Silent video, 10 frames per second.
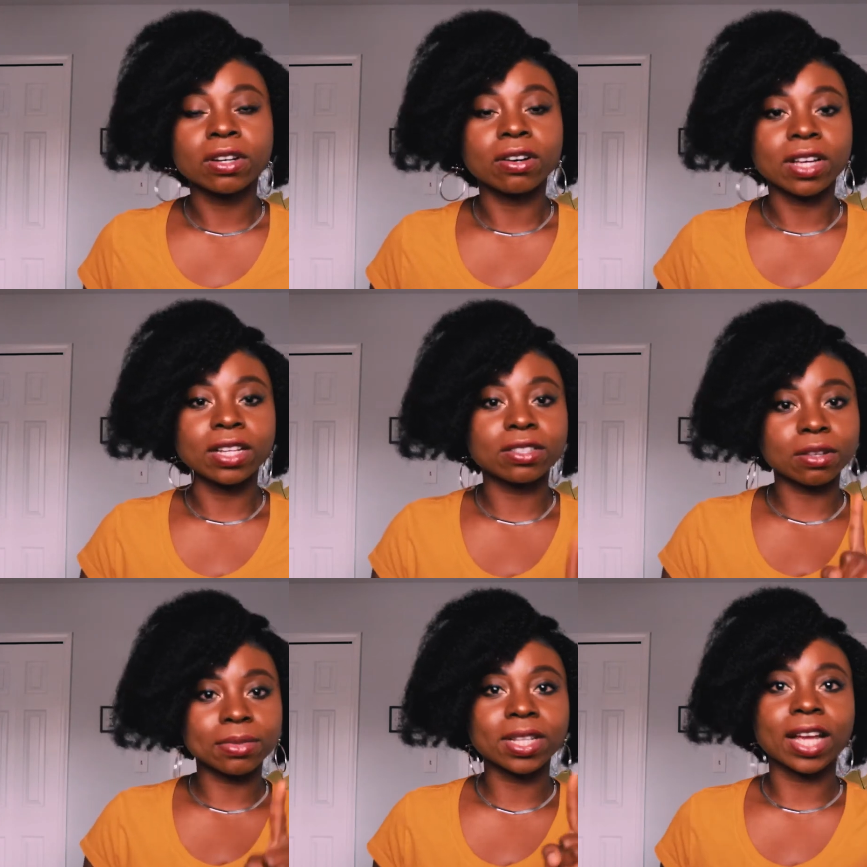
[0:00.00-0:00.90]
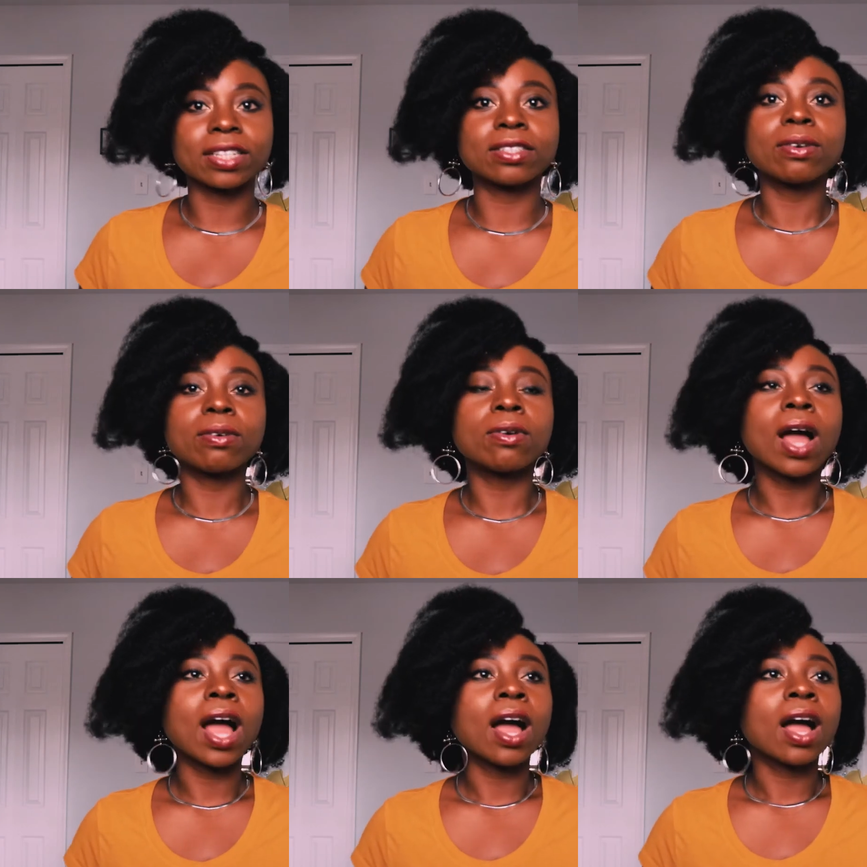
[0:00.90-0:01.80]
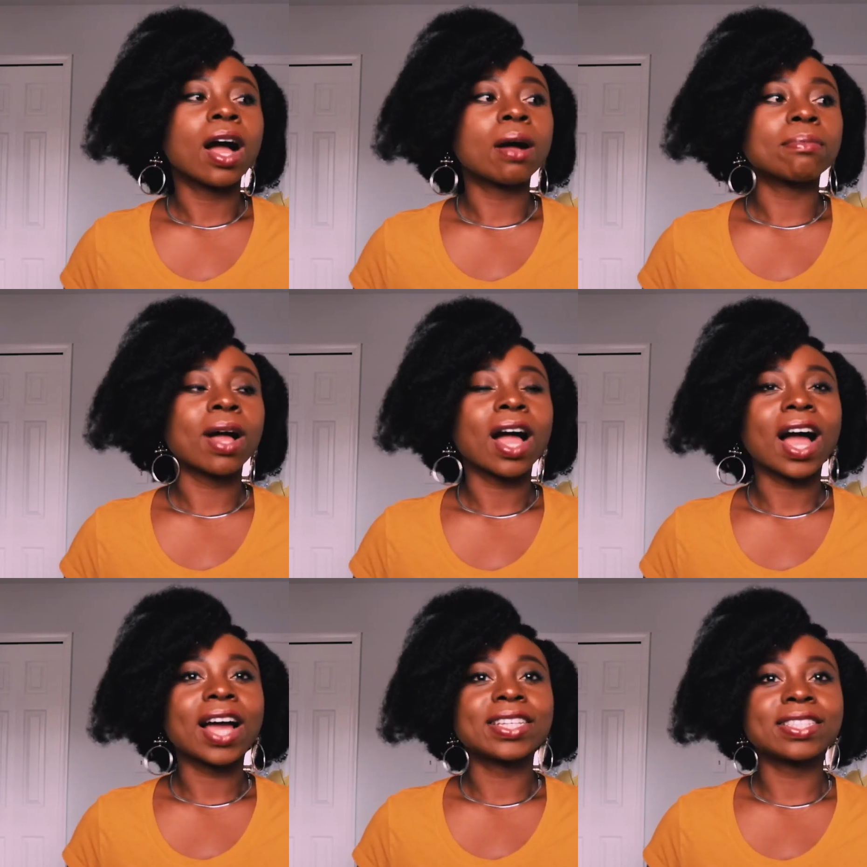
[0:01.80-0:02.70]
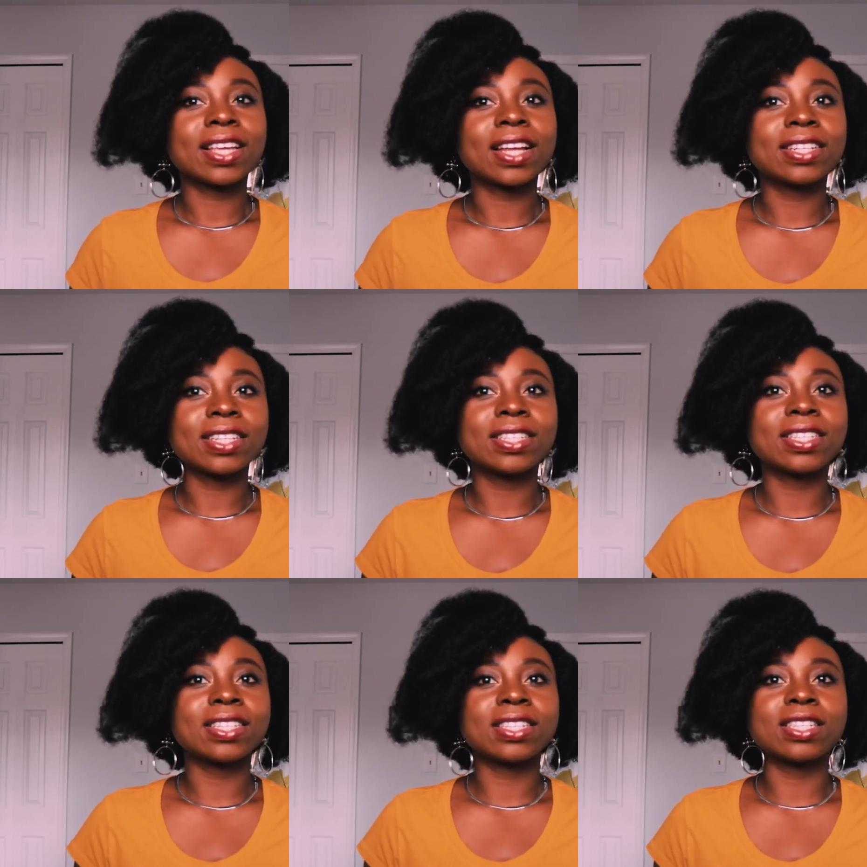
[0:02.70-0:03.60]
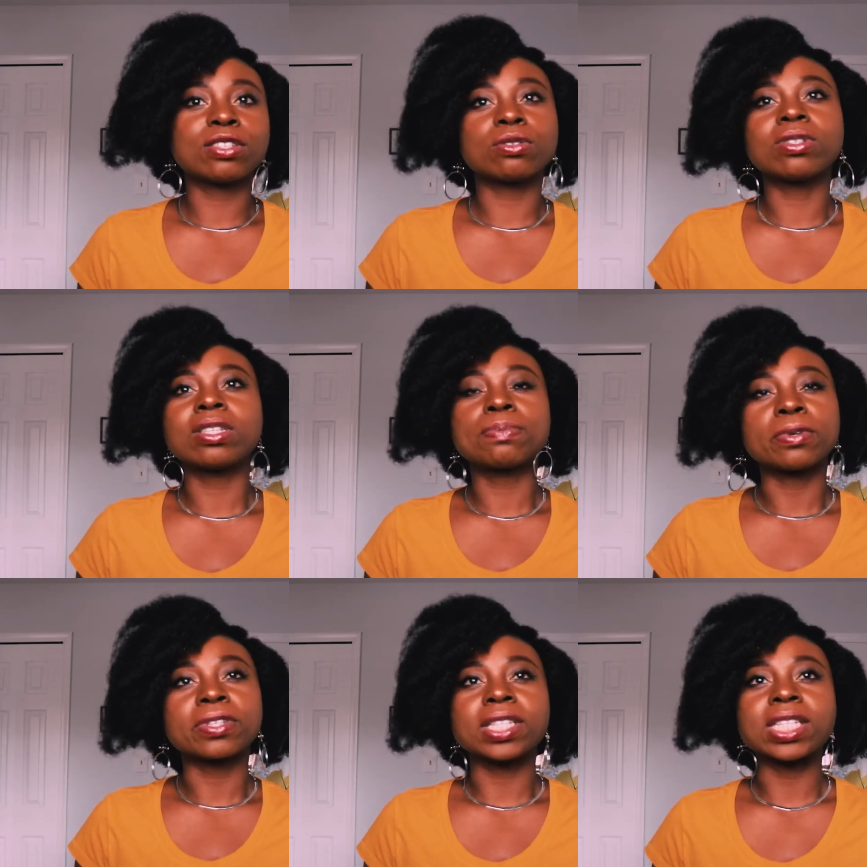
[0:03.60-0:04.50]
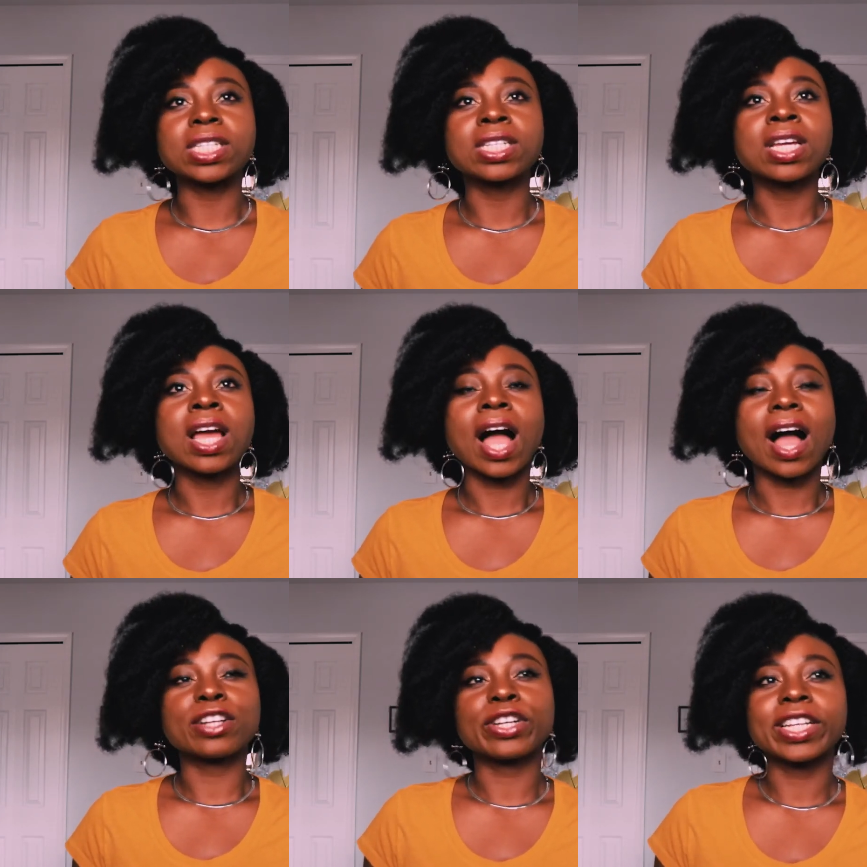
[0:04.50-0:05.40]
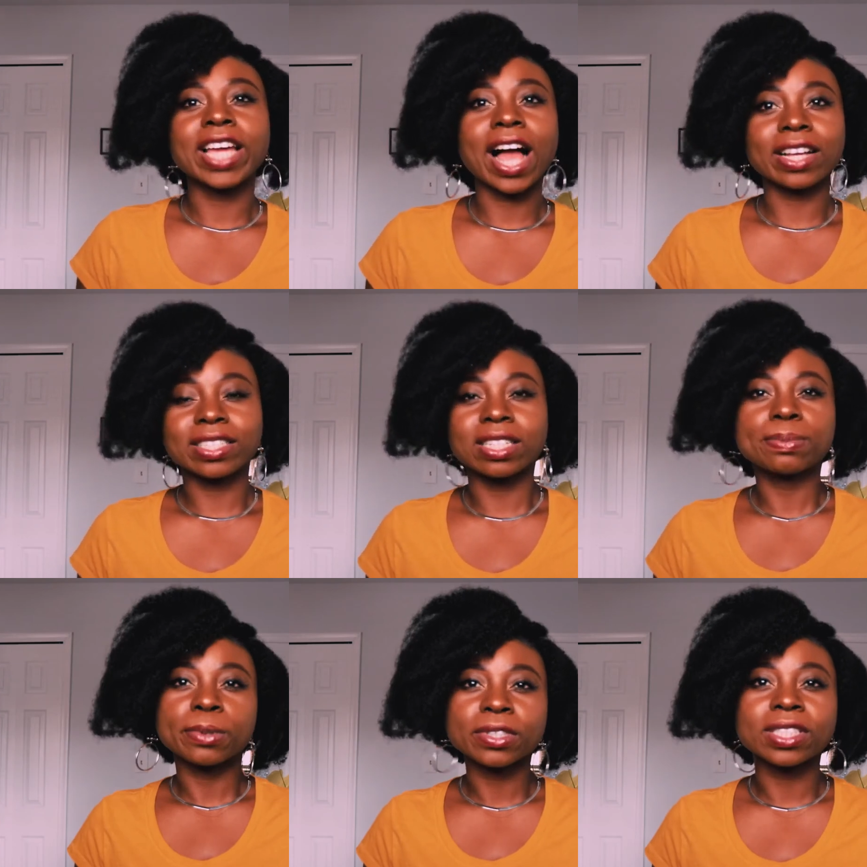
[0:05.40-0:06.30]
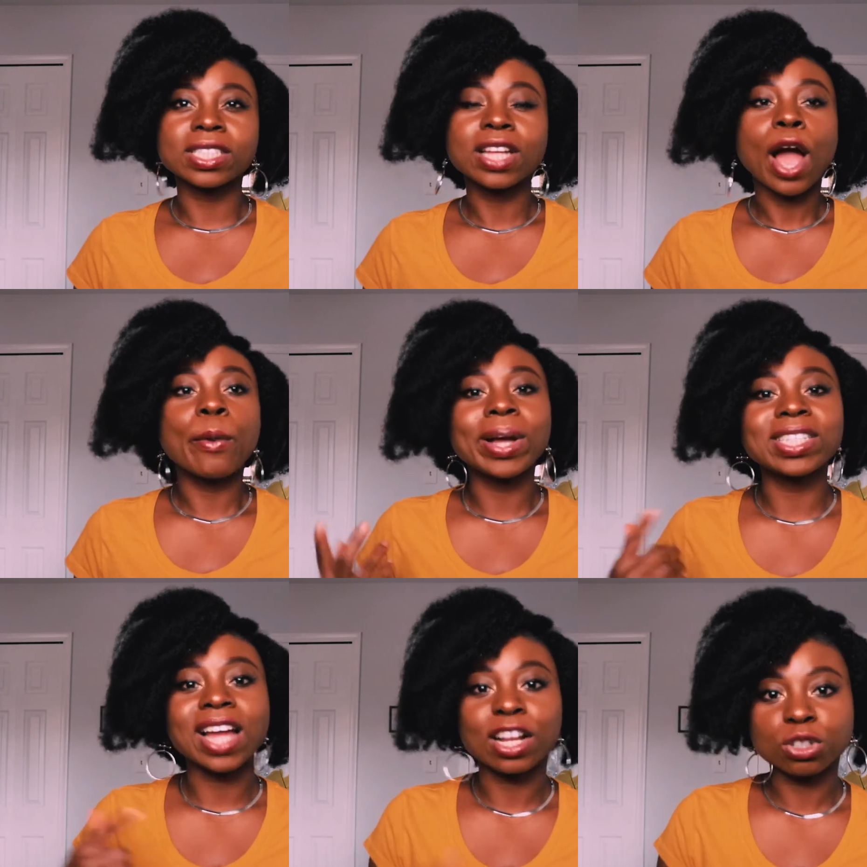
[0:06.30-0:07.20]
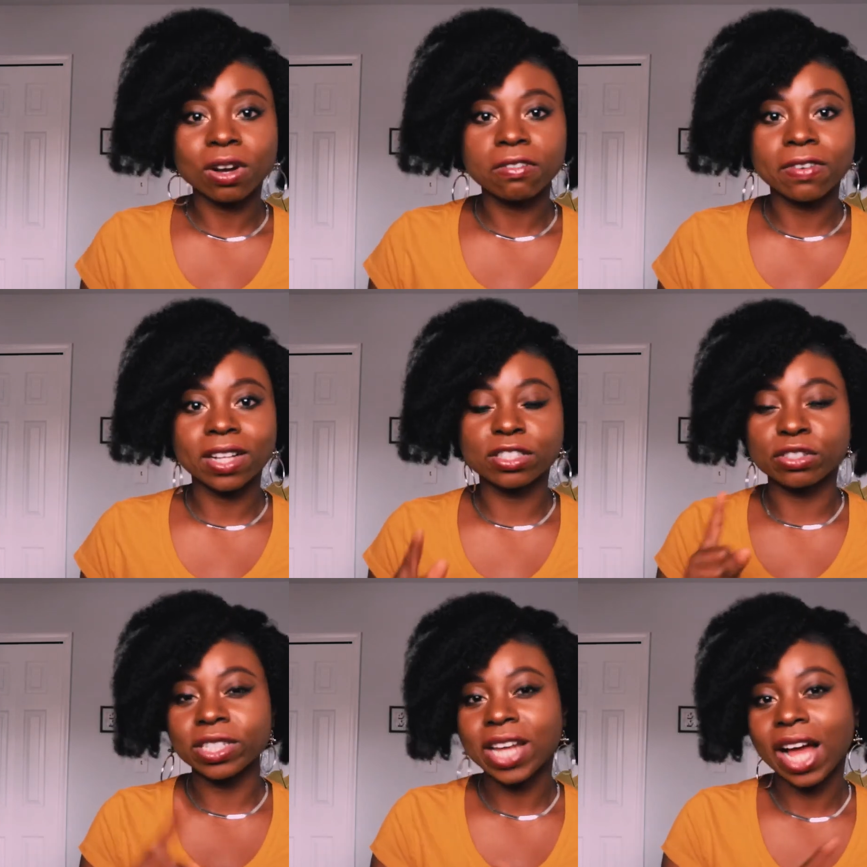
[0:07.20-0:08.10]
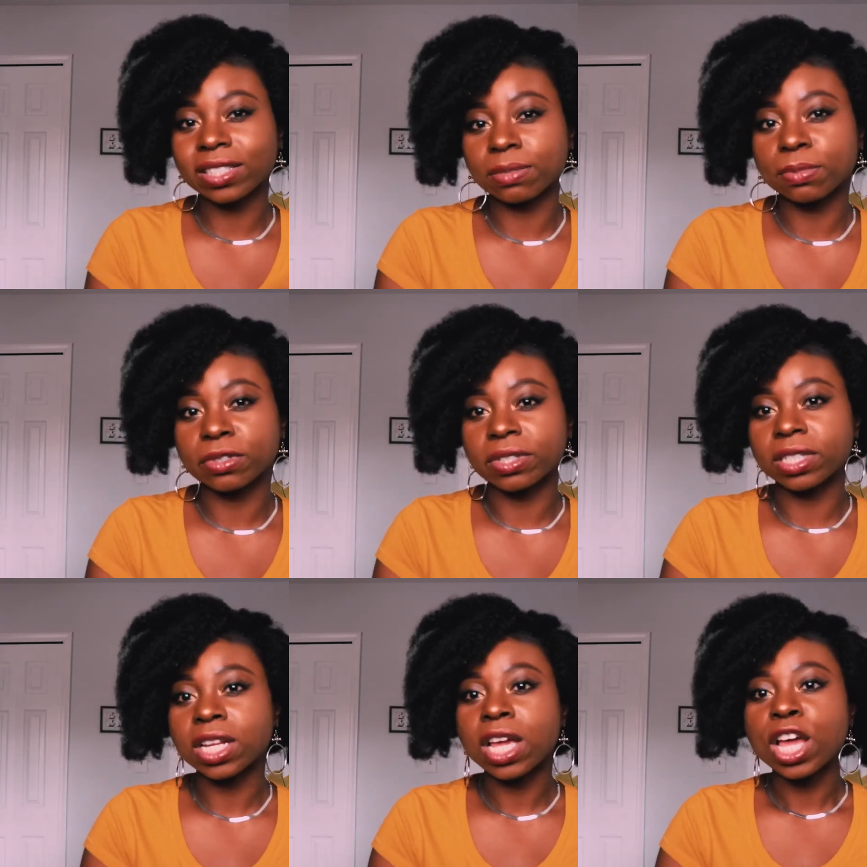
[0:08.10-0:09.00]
Okay, it's something like this. Oh, um, I said this, this, this to this person actually asked this person. When in actual fact, you didn't ask the person.